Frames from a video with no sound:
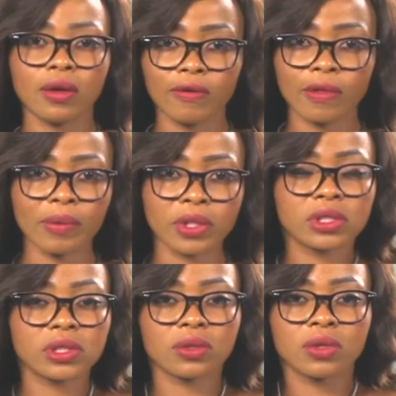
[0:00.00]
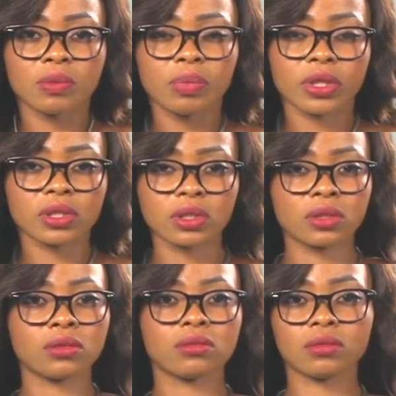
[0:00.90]
If the person is a good
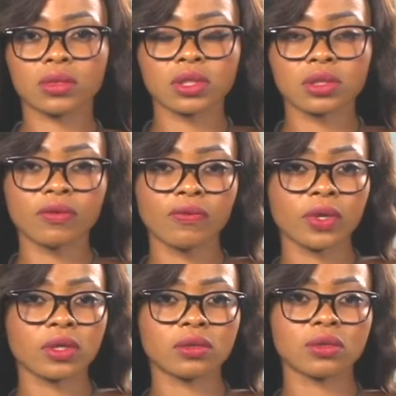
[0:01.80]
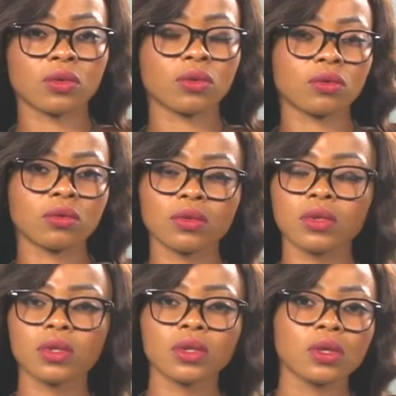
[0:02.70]
person, it's different. So
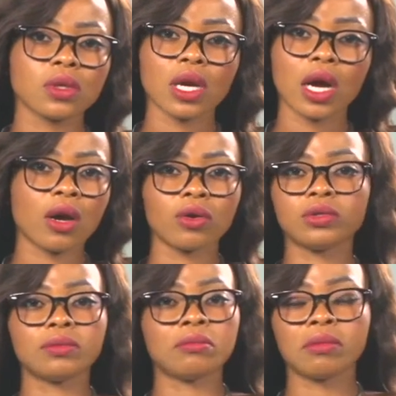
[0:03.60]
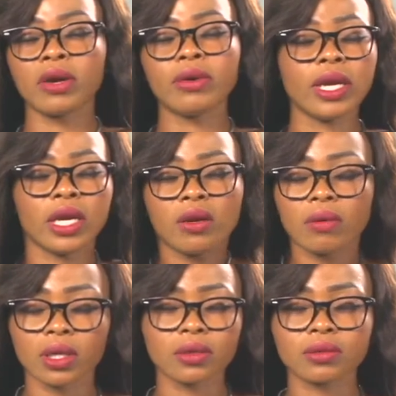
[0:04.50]
I would marry
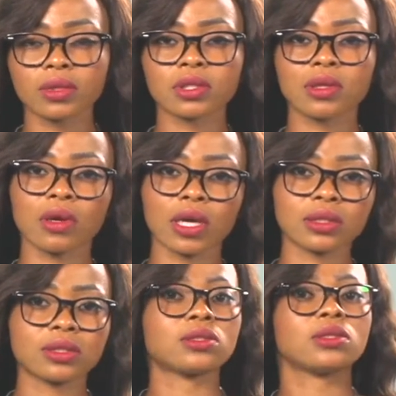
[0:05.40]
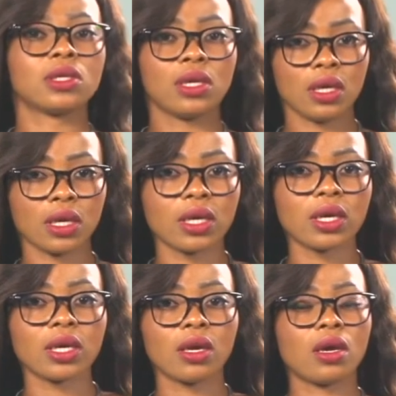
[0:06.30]
anyone as long as
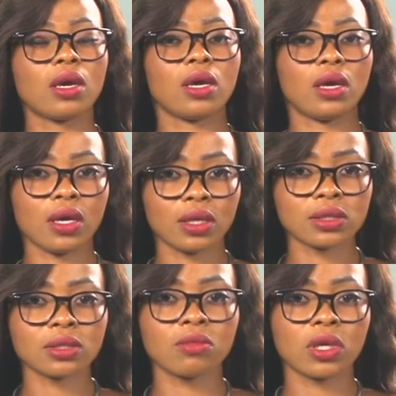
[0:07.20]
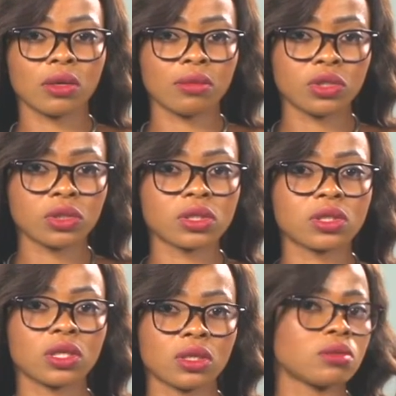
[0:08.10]
it's someone I'm
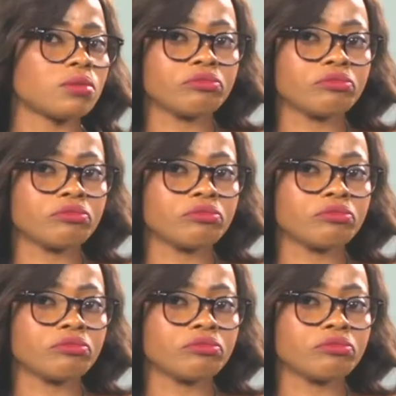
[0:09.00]
interested in.